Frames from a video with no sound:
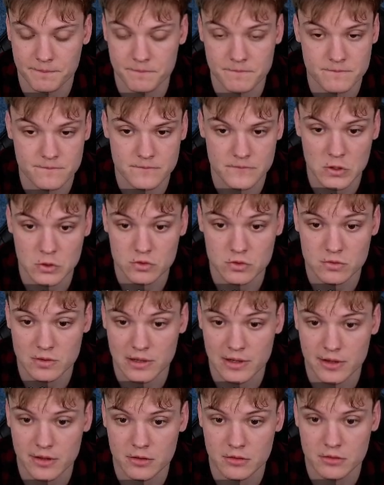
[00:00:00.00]
not
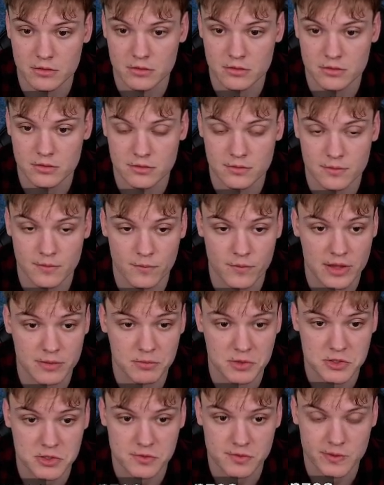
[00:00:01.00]
rely on that
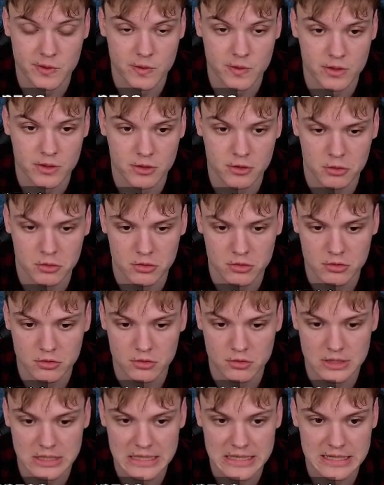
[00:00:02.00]
much theory, you could do
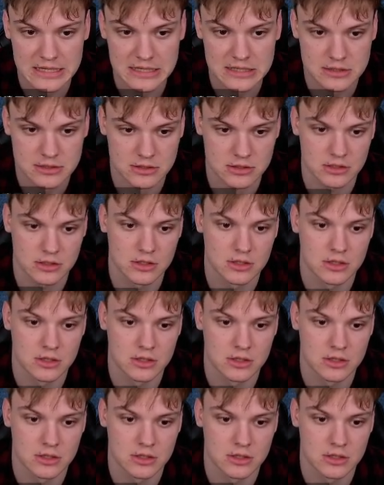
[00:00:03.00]
this.